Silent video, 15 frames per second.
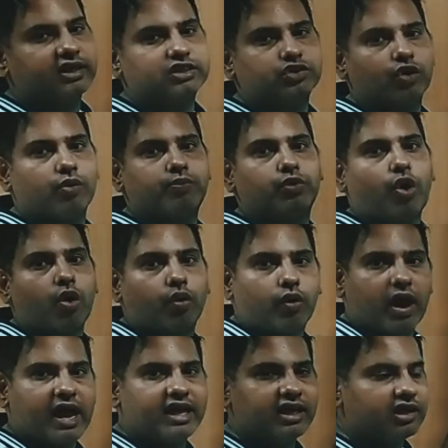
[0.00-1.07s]
of
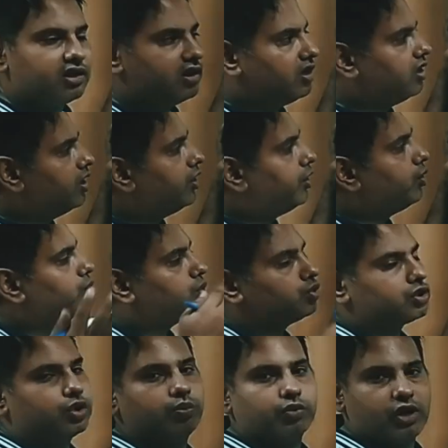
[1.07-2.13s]
bronchi due to
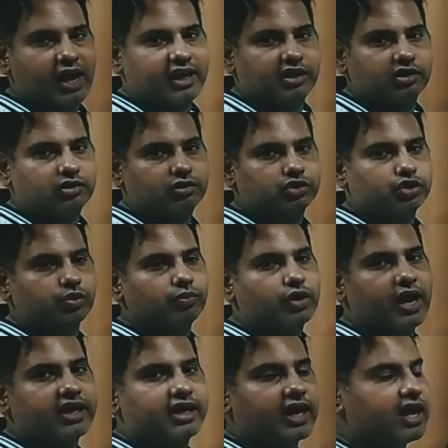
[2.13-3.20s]
stimuli. So
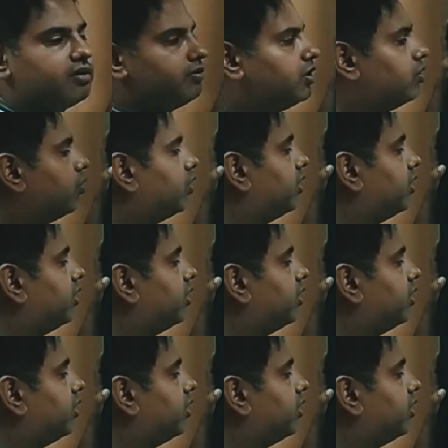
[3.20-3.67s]
stimuli can be your